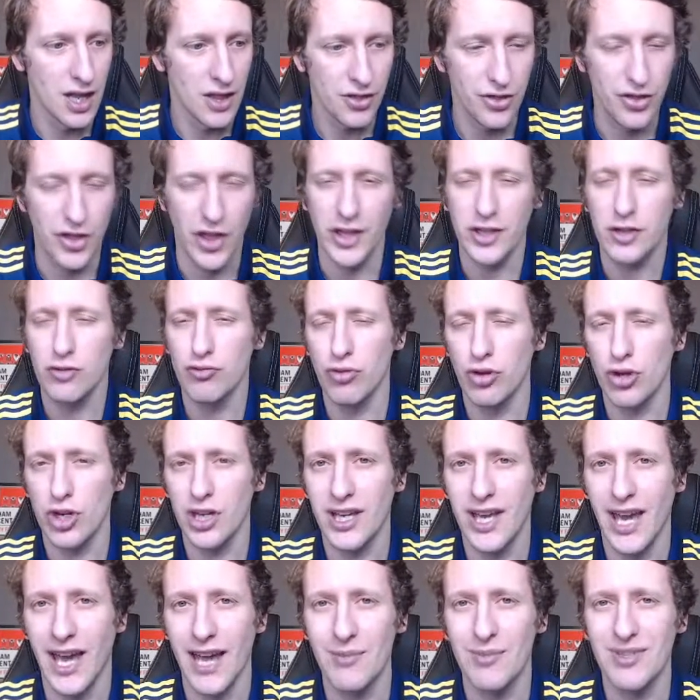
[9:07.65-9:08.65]
This run of
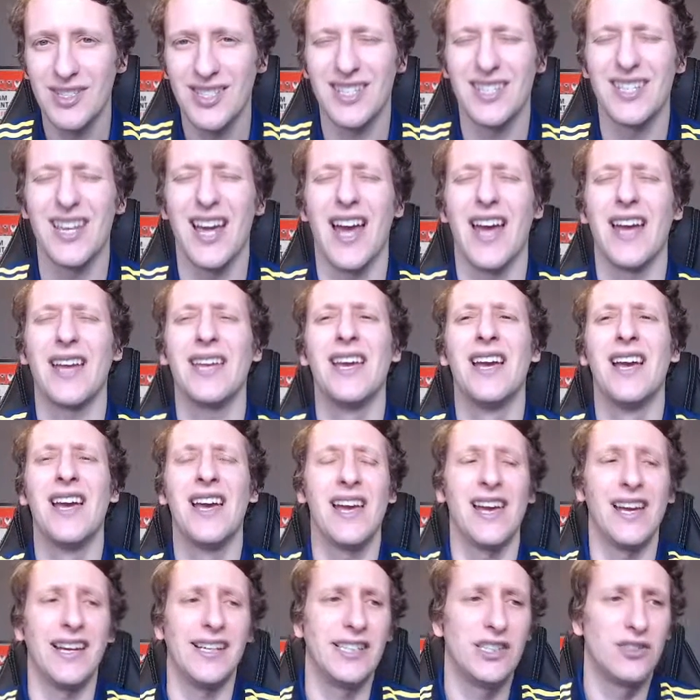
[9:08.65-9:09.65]
games today
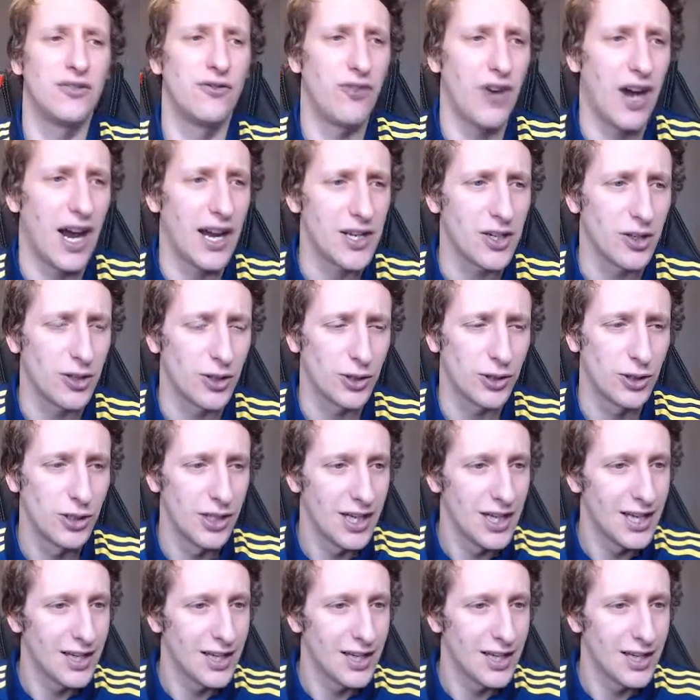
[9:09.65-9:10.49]
is vital.